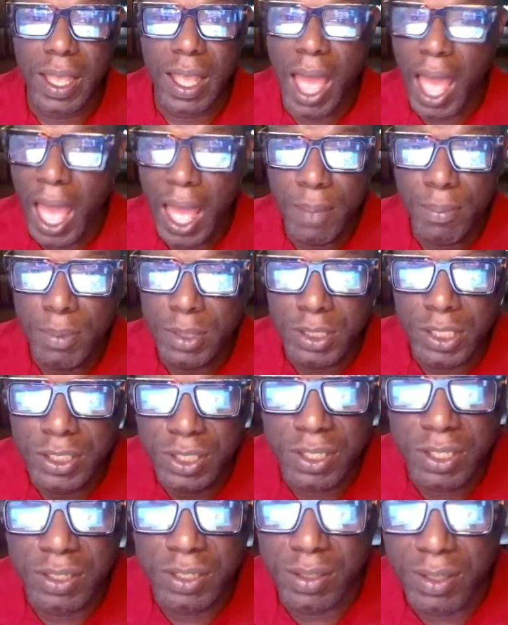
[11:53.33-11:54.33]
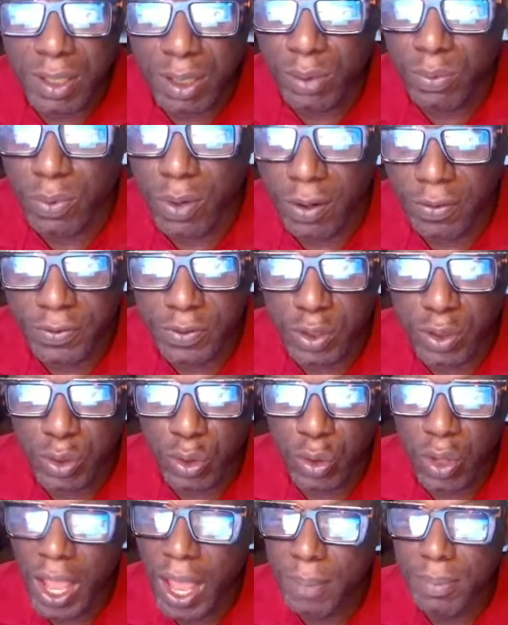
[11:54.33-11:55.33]
how much is the deal worth to
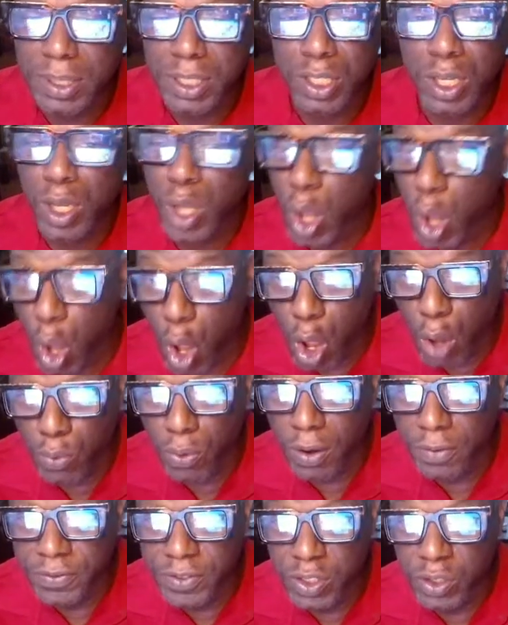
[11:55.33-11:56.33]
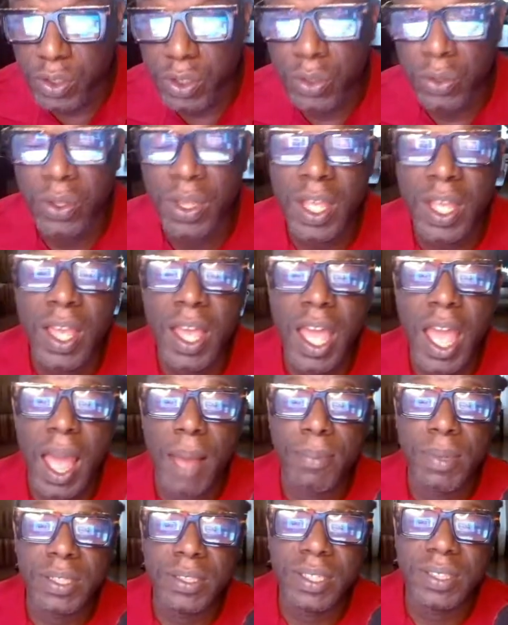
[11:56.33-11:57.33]
you? How much is a call worth to you? How
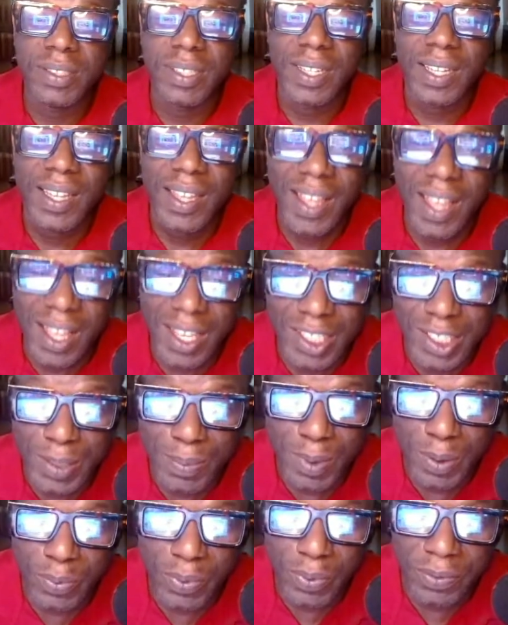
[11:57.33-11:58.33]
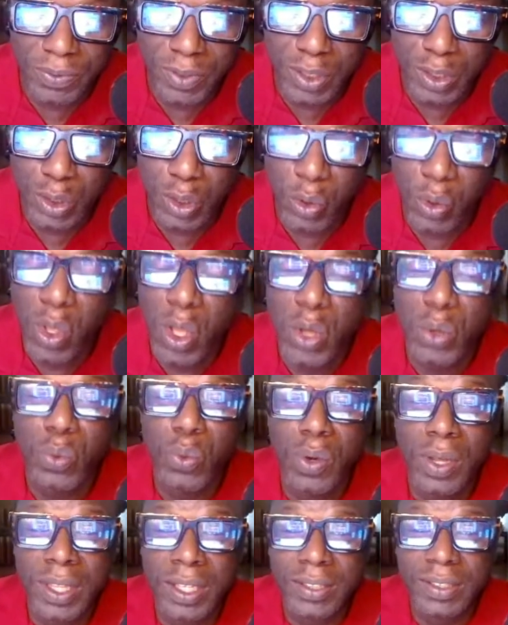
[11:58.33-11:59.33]
much is a customer worth to you?
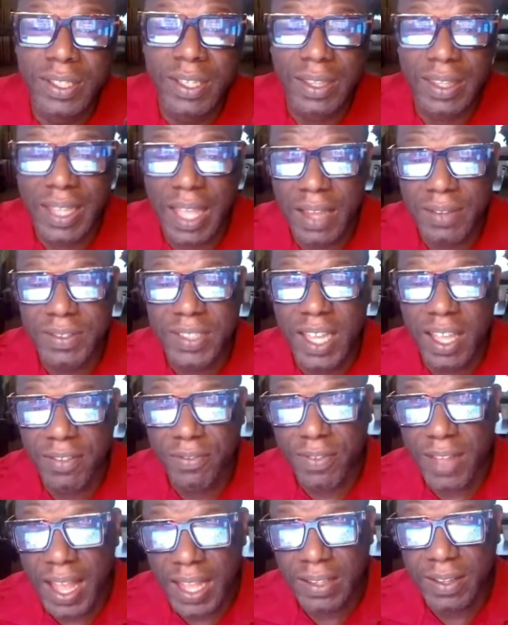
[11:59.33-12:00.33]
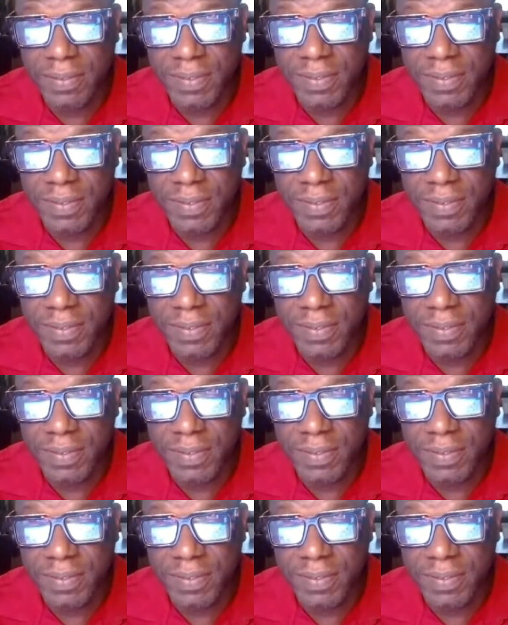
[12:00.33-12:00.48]
What is the lifetime value